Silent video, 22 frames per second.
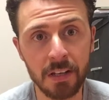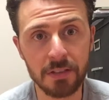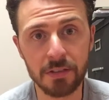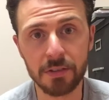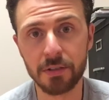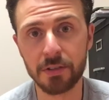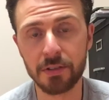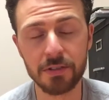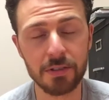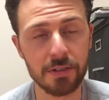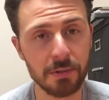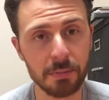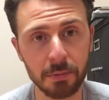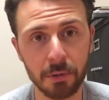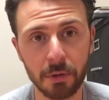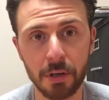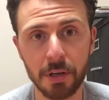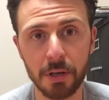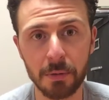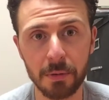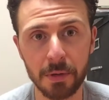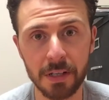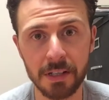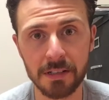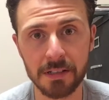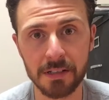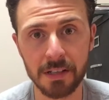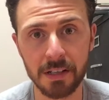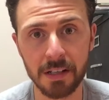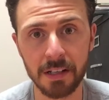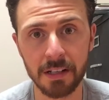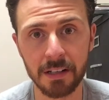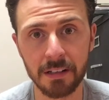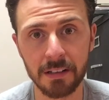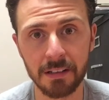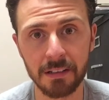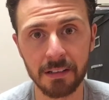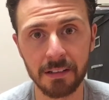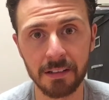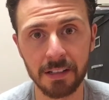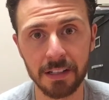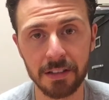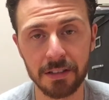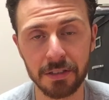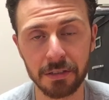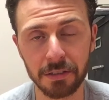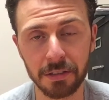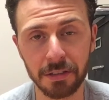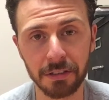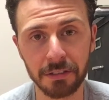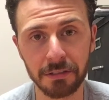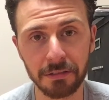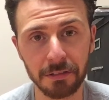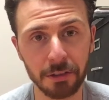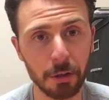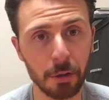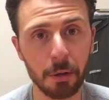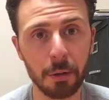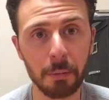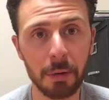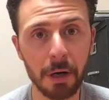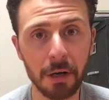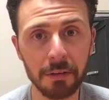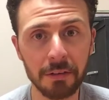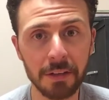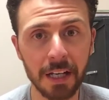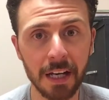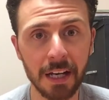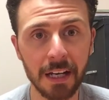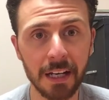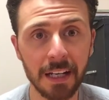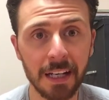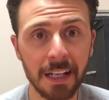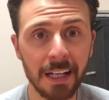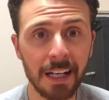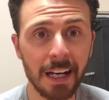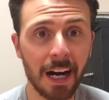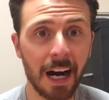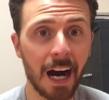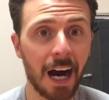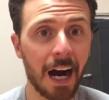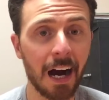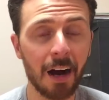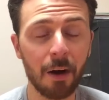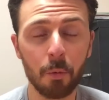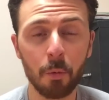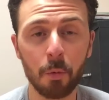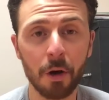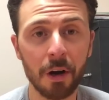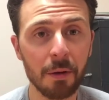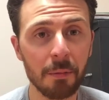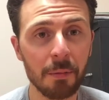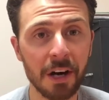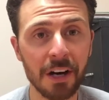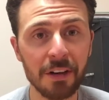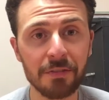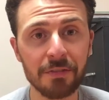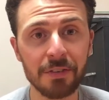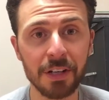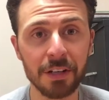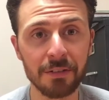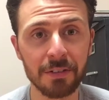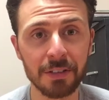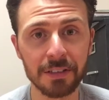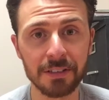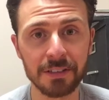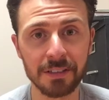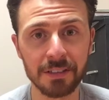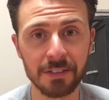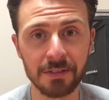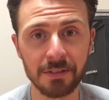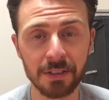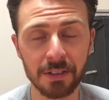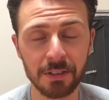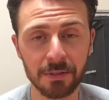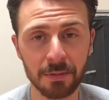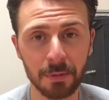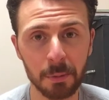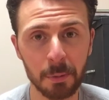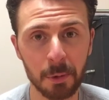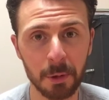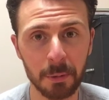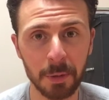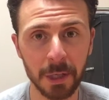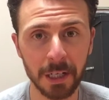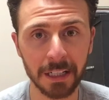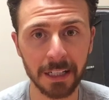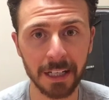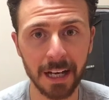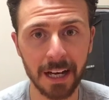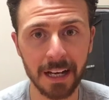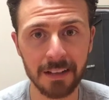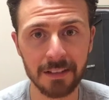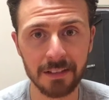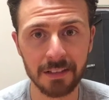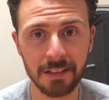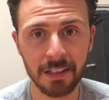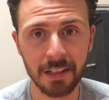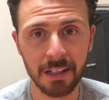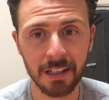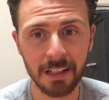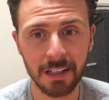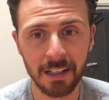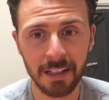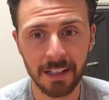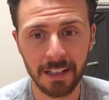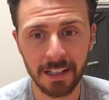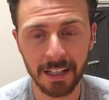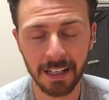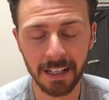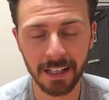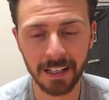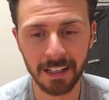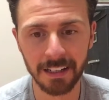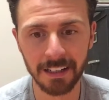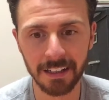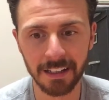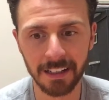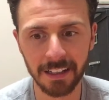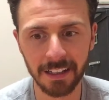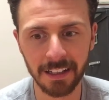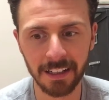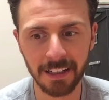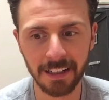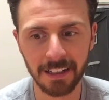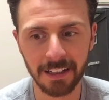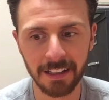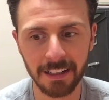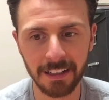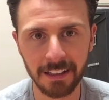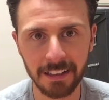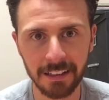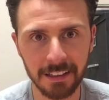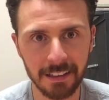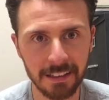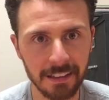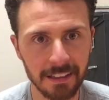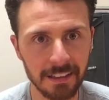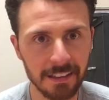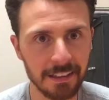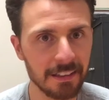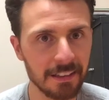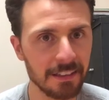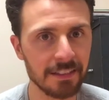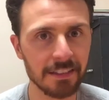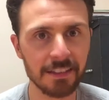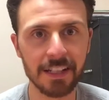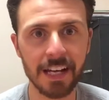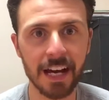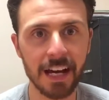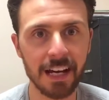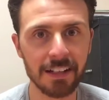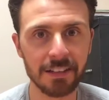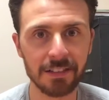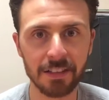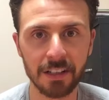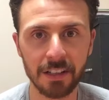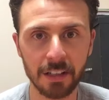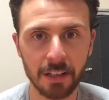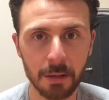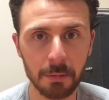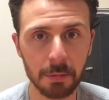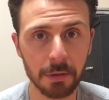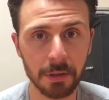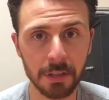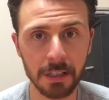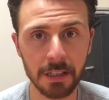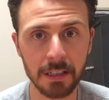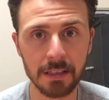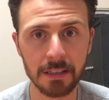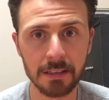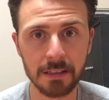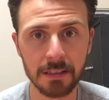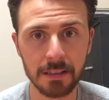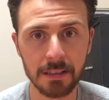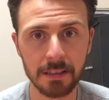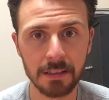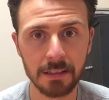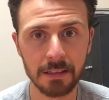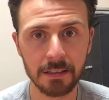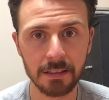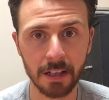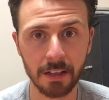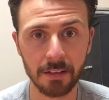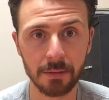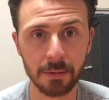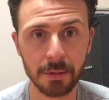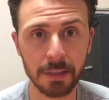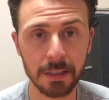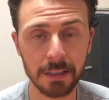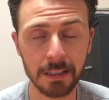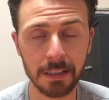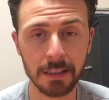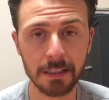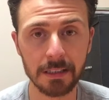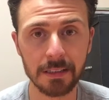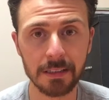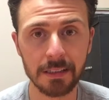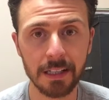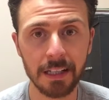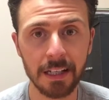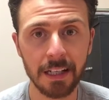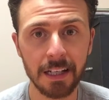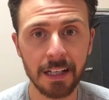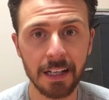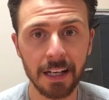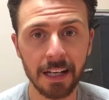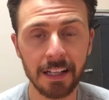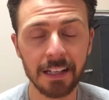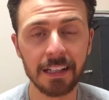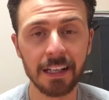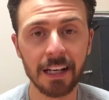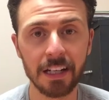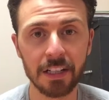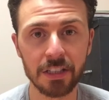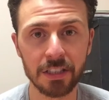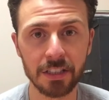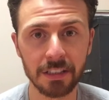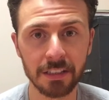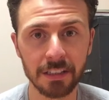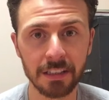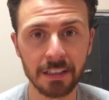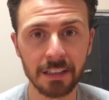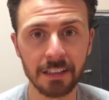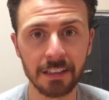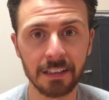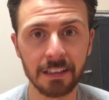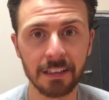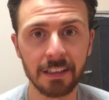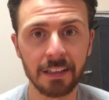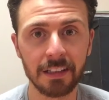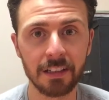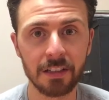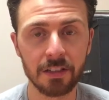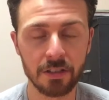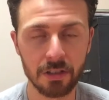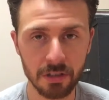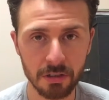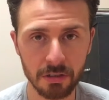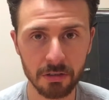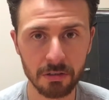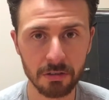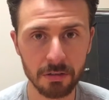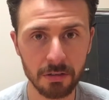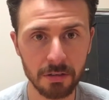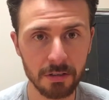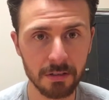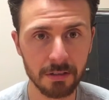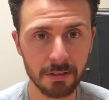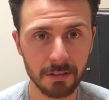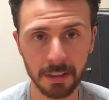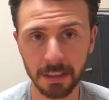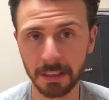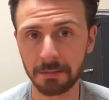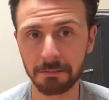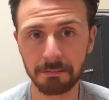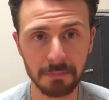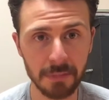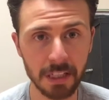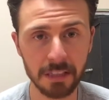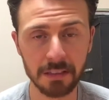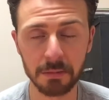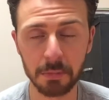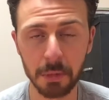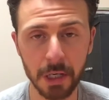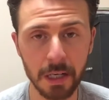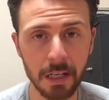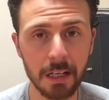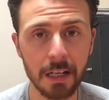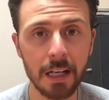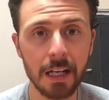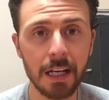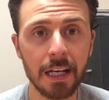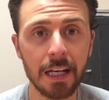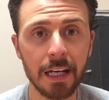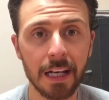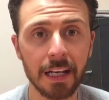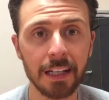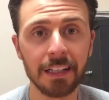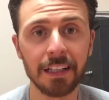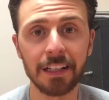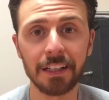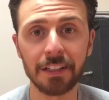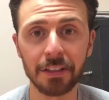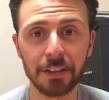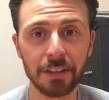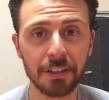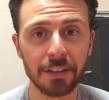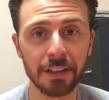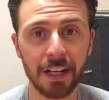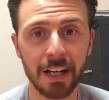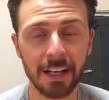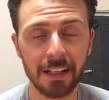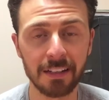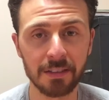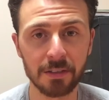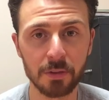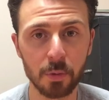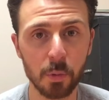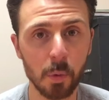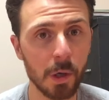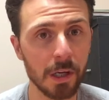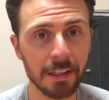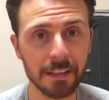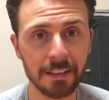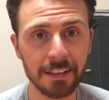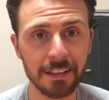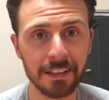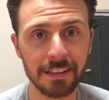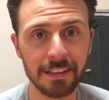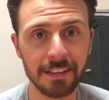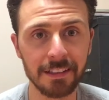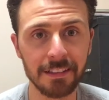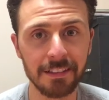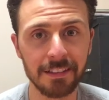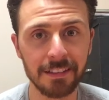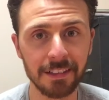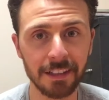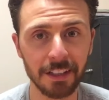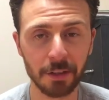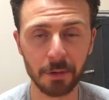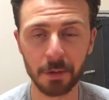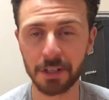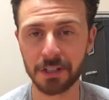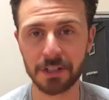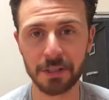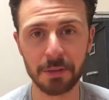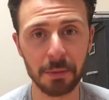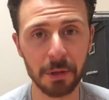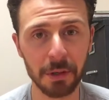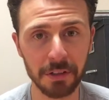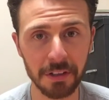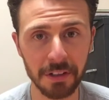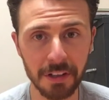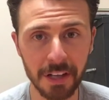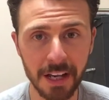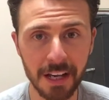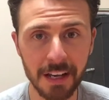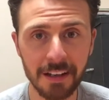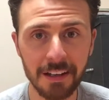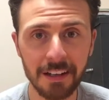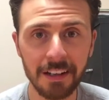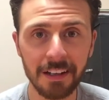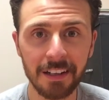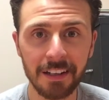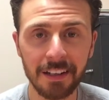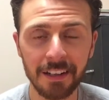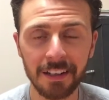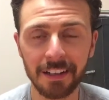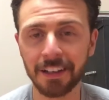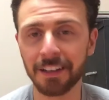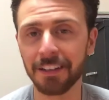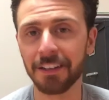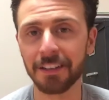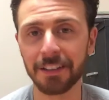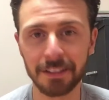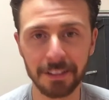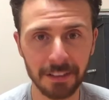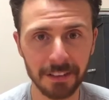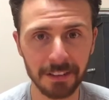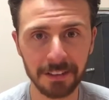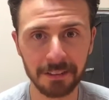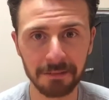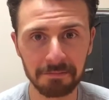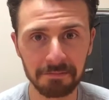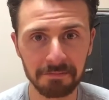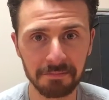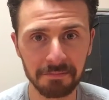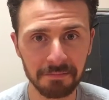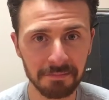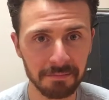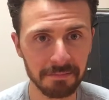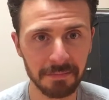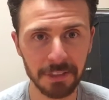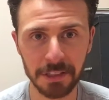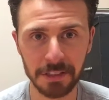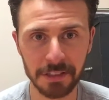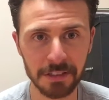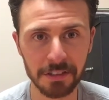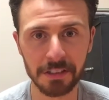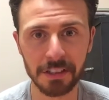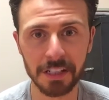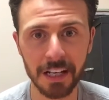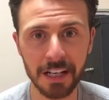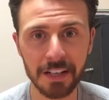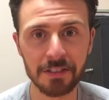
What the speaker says: So there's some great ways that you can go about that. One of my favorites is from one of my guys, and he's a dad. He's got a couple kids. He's got 3 kids, and he actually chews, like takes a bite, and then he'll ask one kid a question about their day, and then he'll listen to the